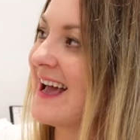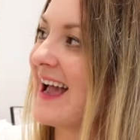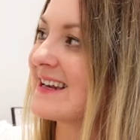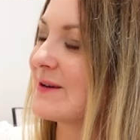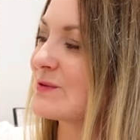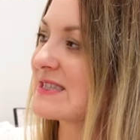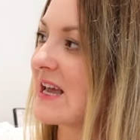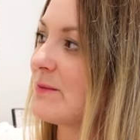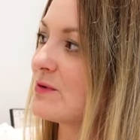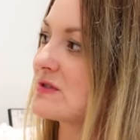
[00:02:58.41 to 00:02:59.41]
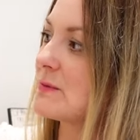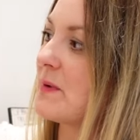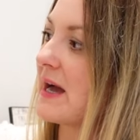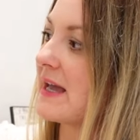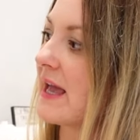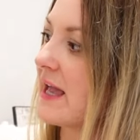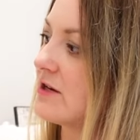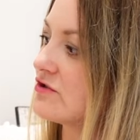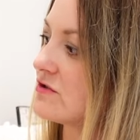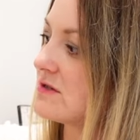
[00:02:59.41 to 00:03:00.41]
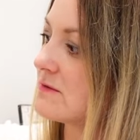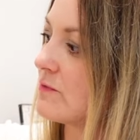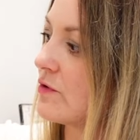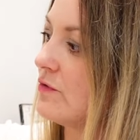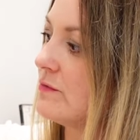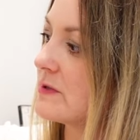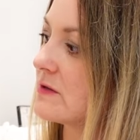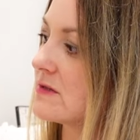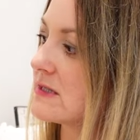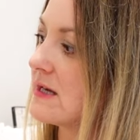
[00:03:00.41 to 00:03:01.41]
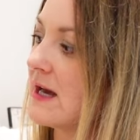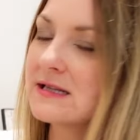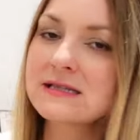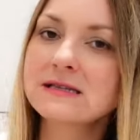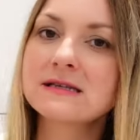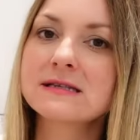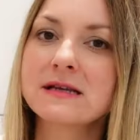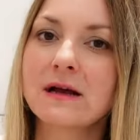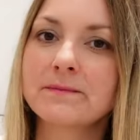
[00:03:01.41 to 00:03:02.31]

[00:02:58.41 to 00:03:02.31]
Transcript: and I was able to buy extra small because it has this